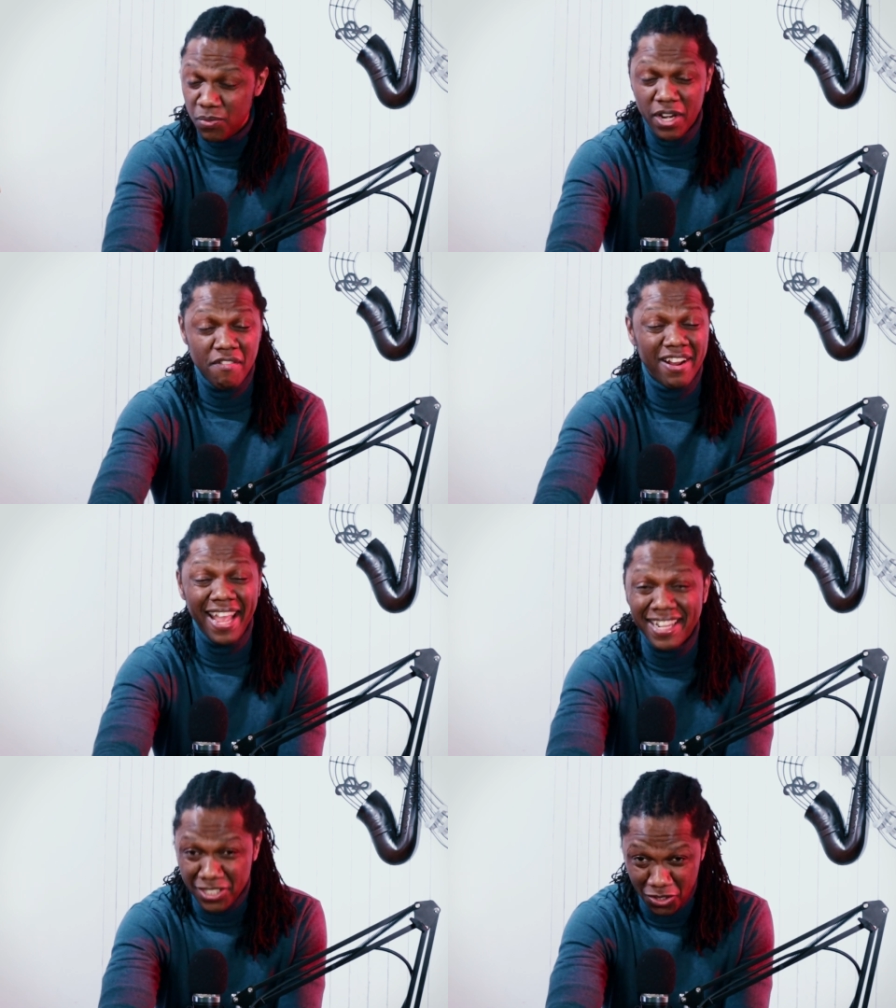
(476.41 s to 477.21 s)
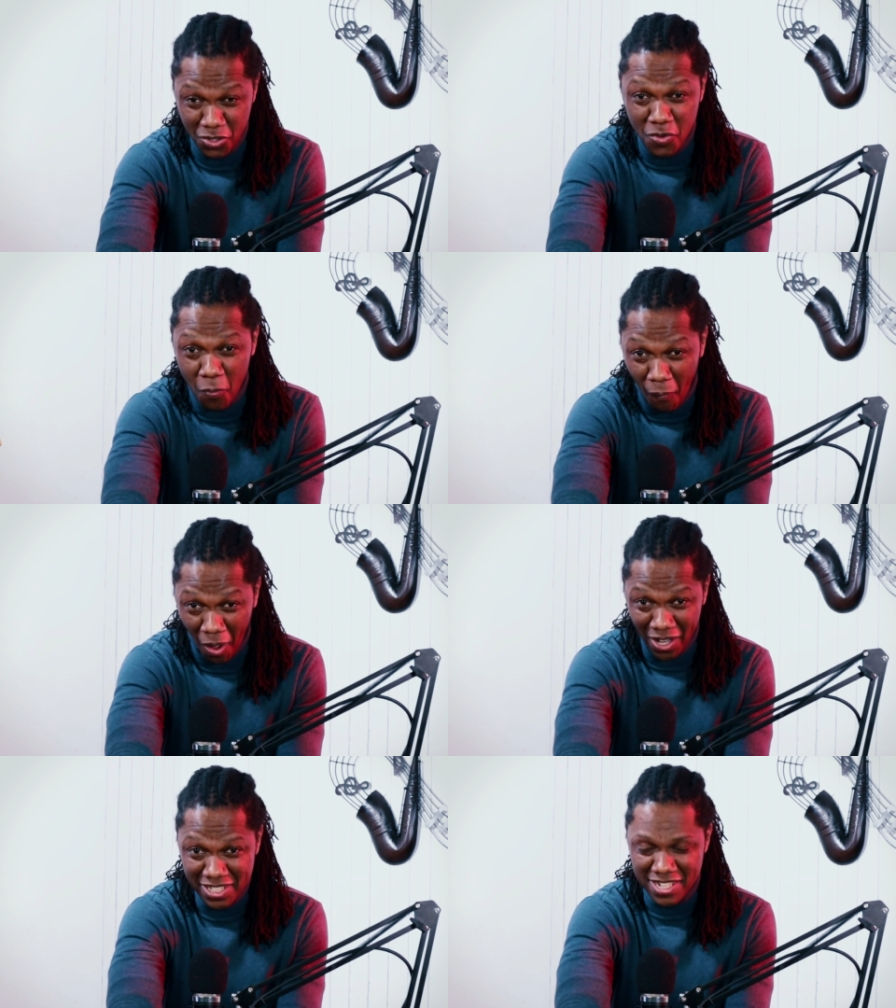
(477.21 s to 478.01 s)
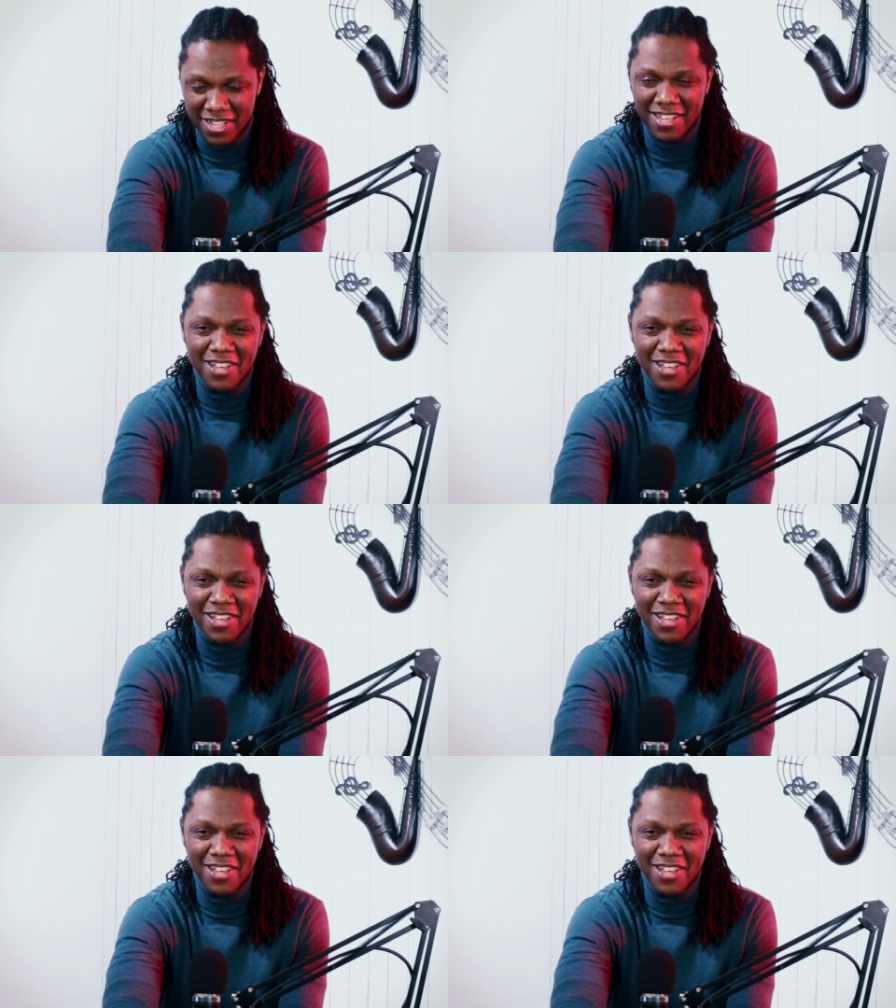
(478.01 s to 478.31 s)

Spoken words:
whatever x you want,